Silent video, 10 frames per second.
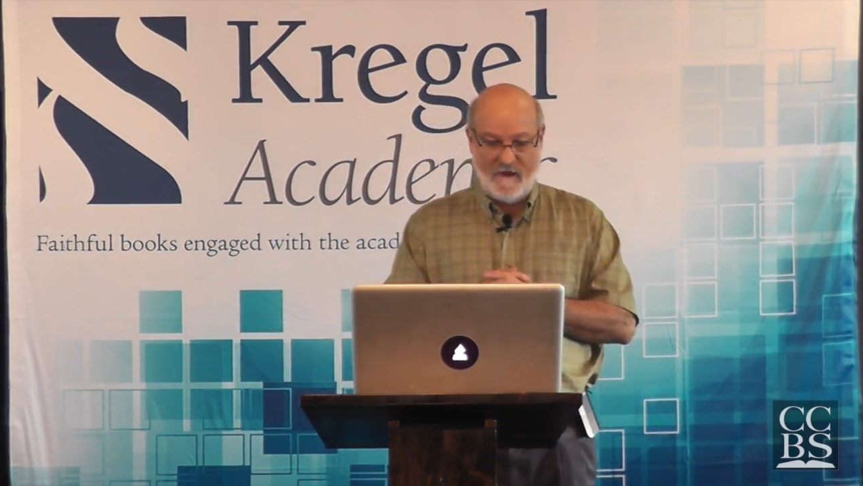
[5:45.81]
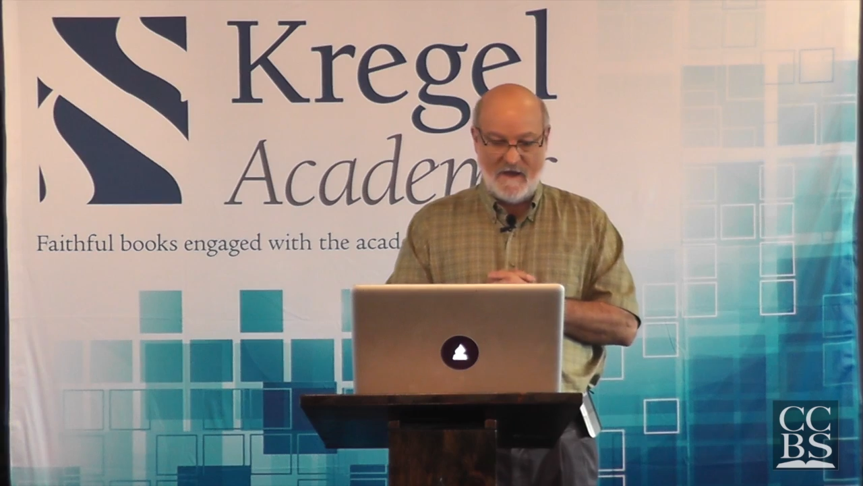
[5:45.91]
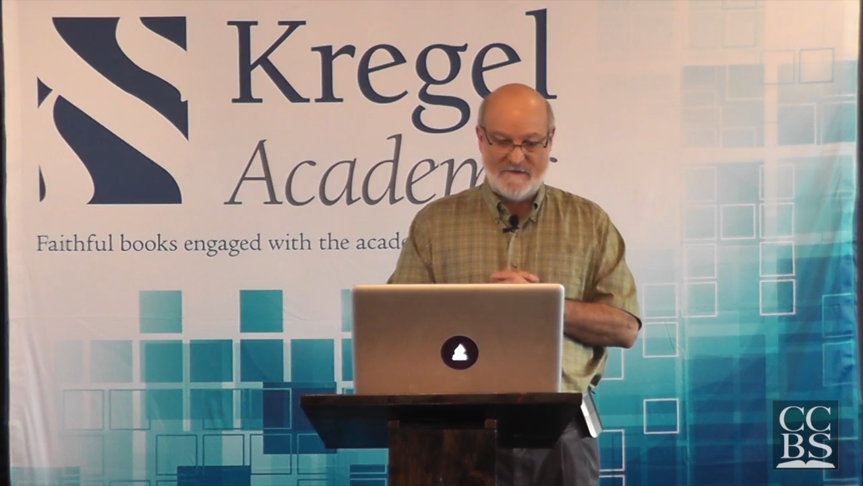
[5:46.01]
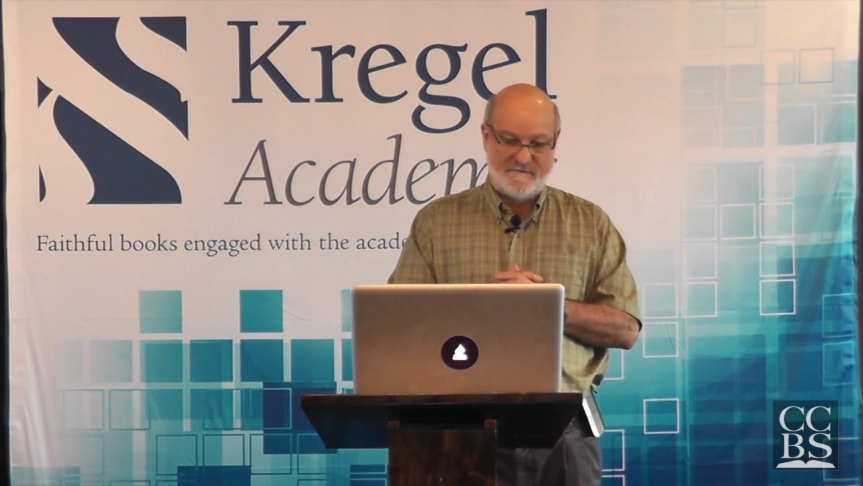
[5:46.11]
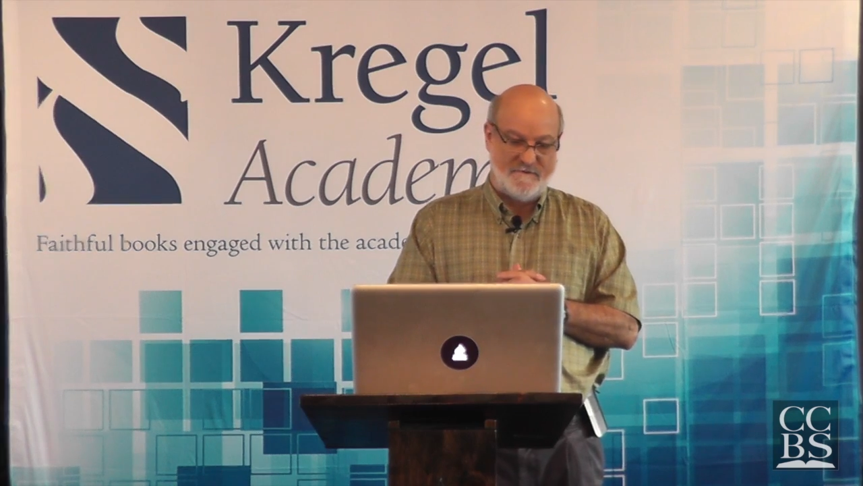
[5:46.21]

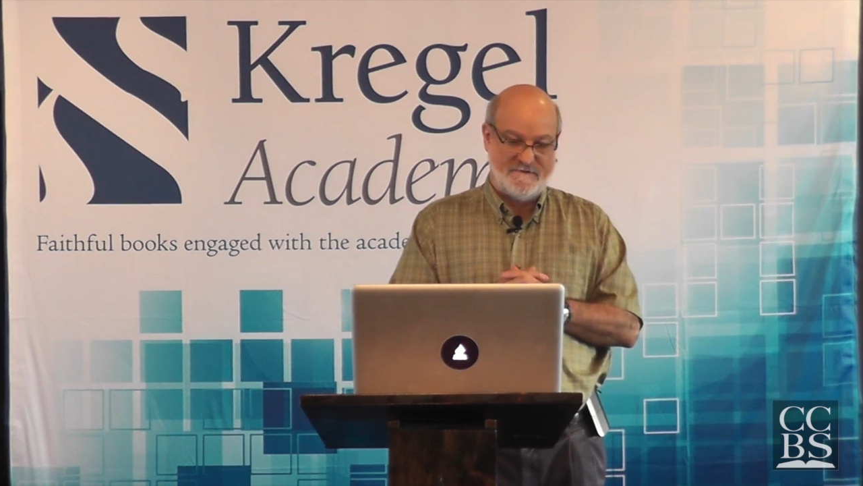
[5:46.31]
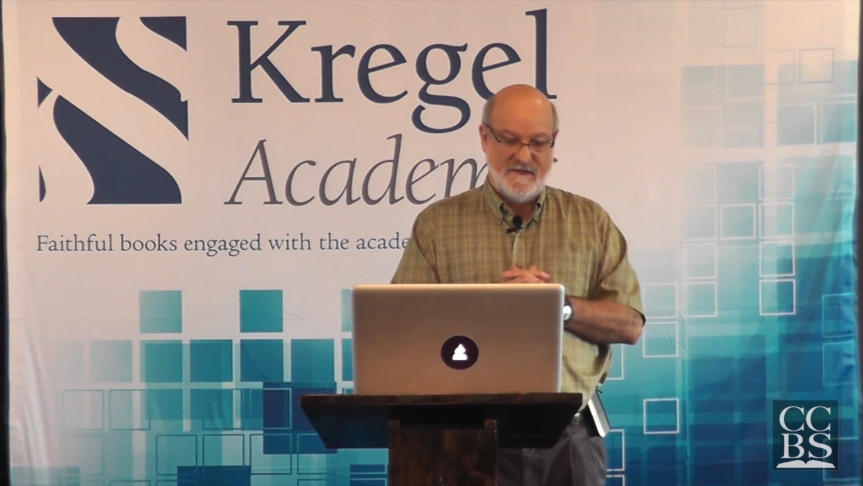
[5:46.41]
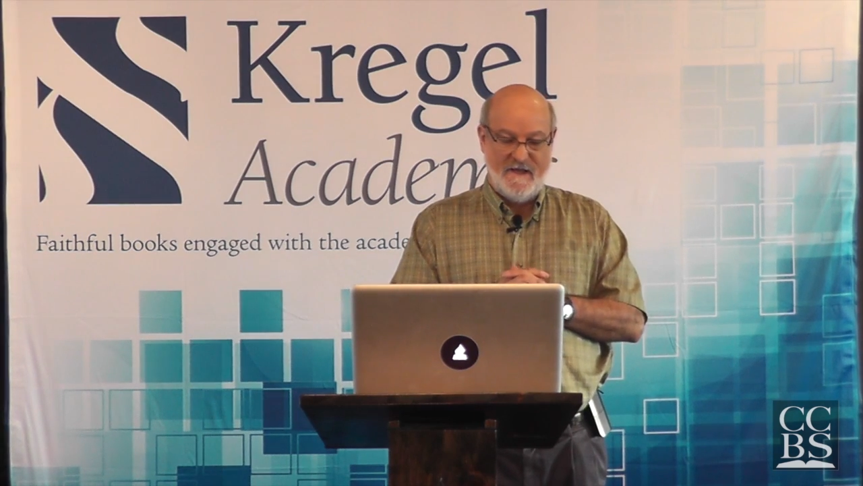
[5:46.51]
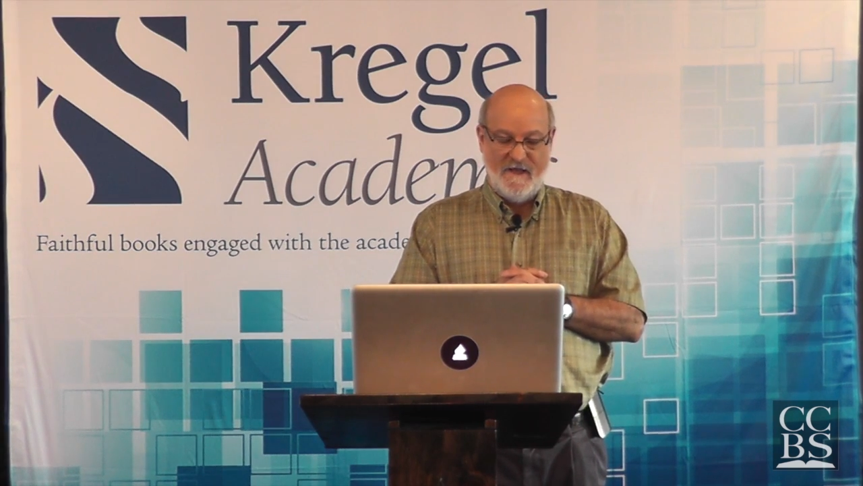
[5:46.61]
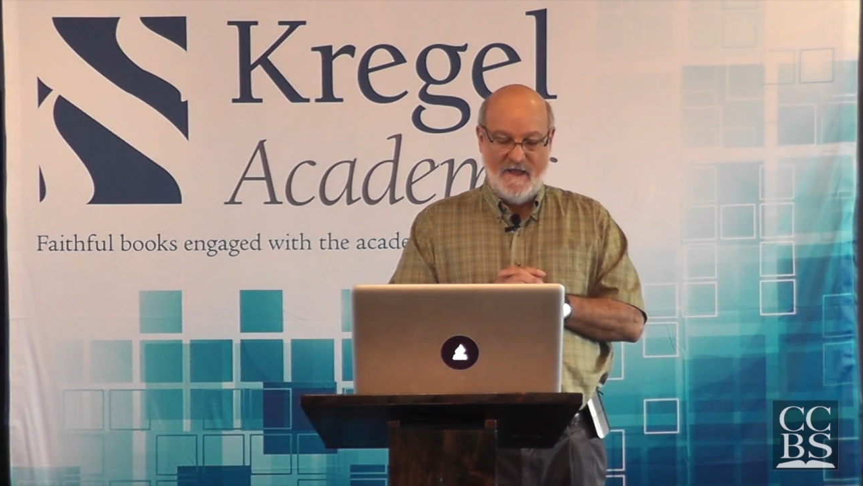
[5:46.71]

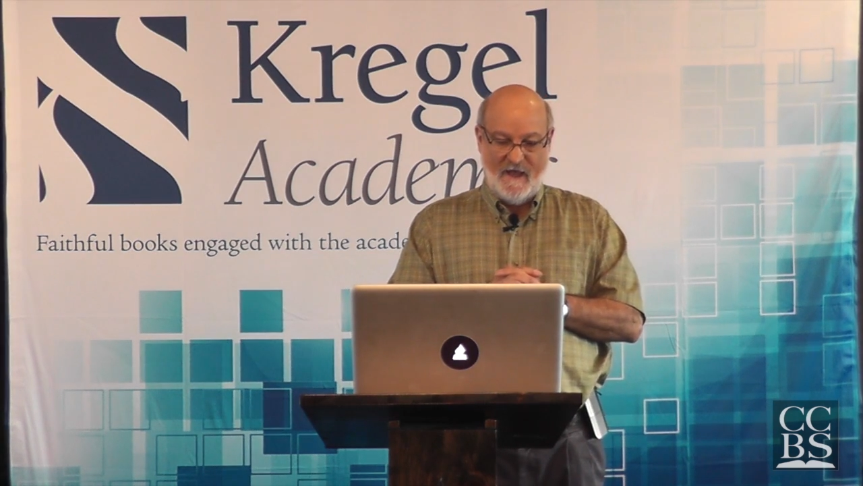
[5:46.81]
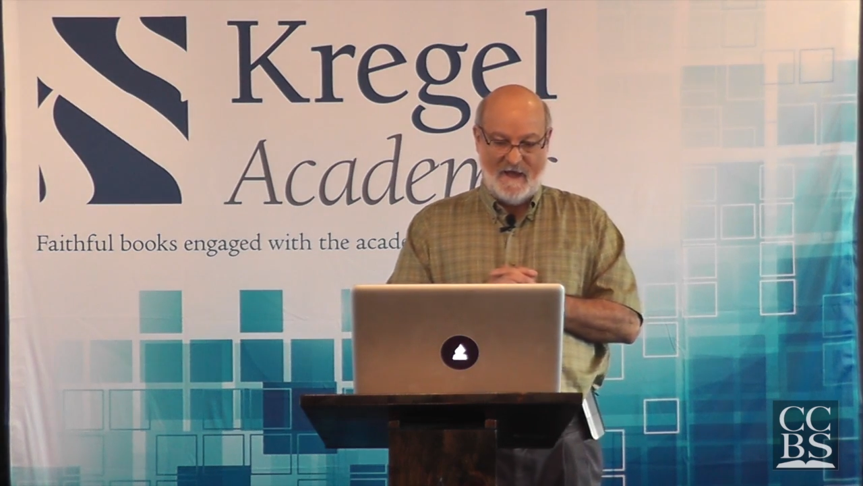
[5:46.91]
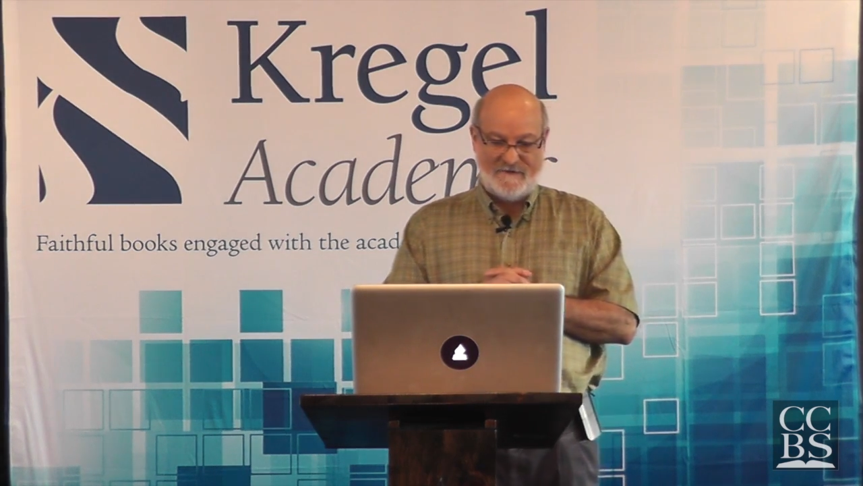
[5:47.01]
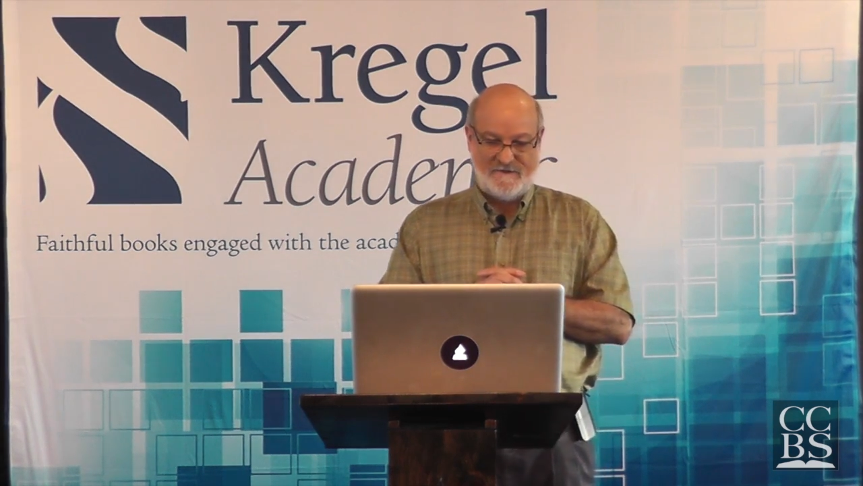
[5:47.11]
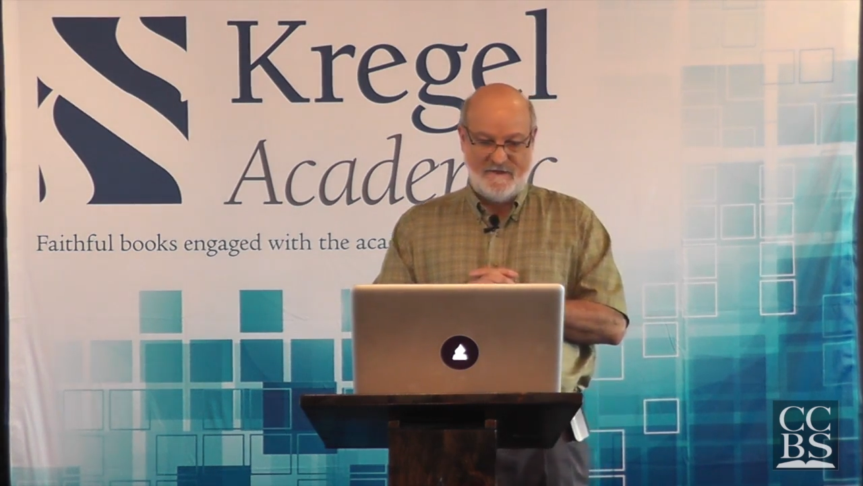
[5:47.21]
gospels
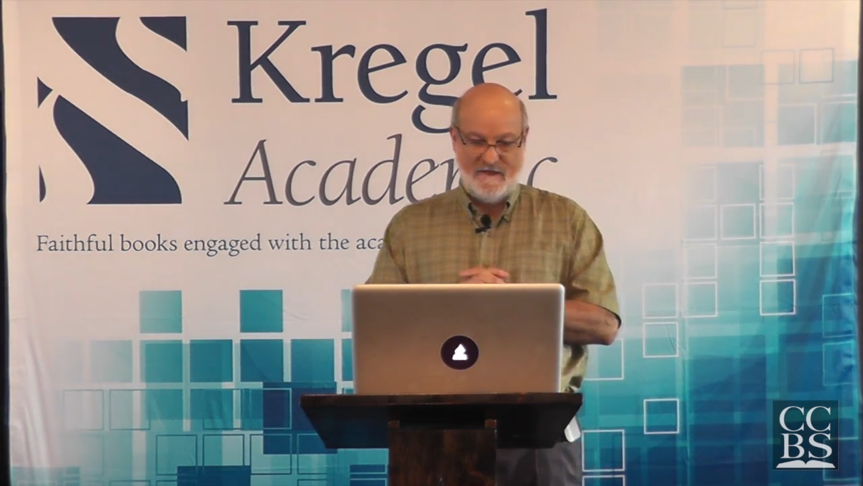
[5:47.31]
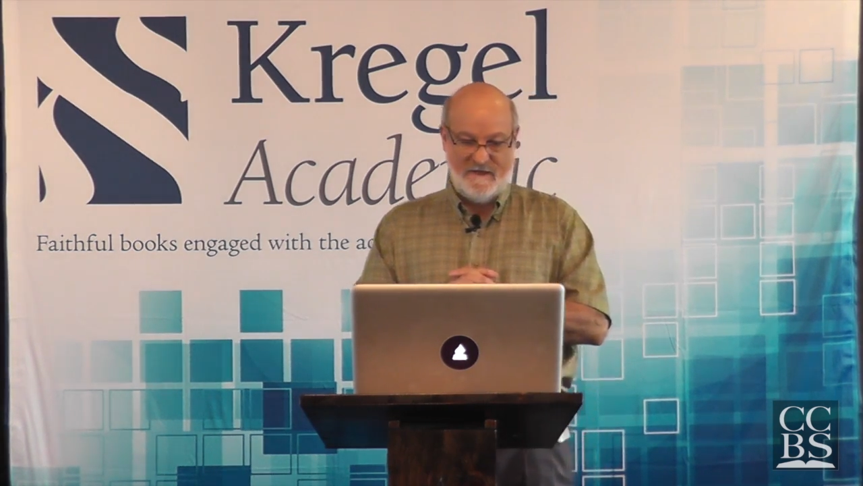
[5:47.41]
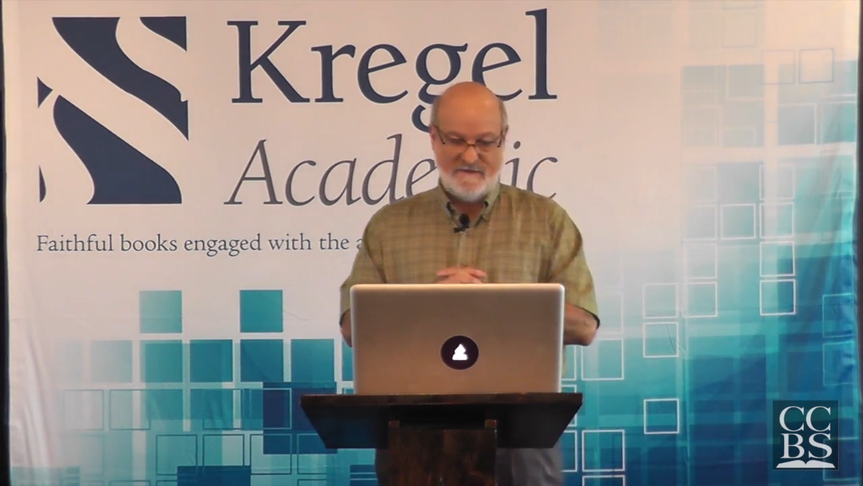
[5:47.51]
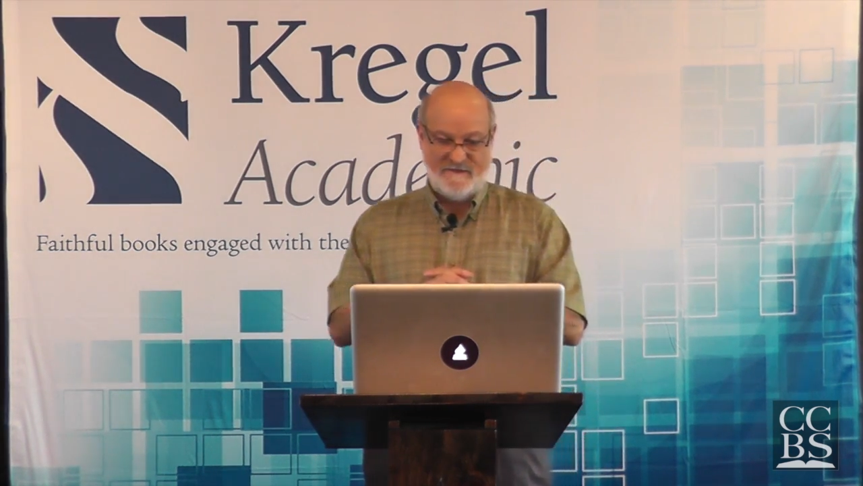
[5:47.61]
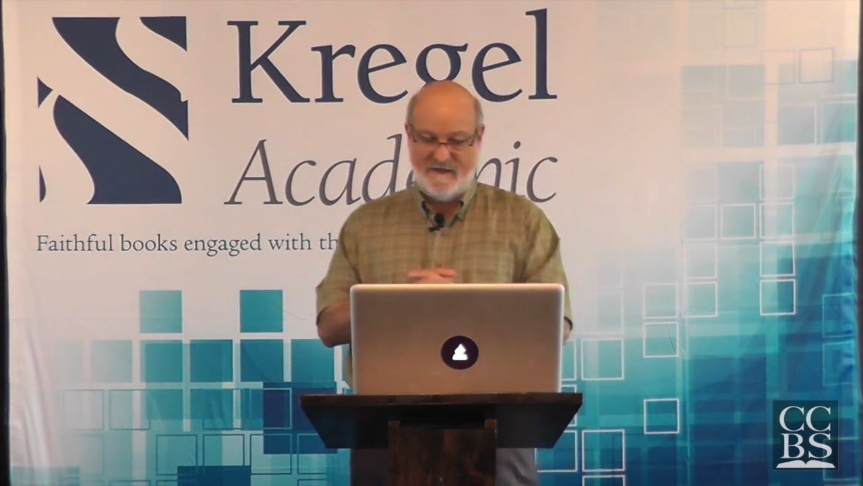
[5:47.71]
actually is.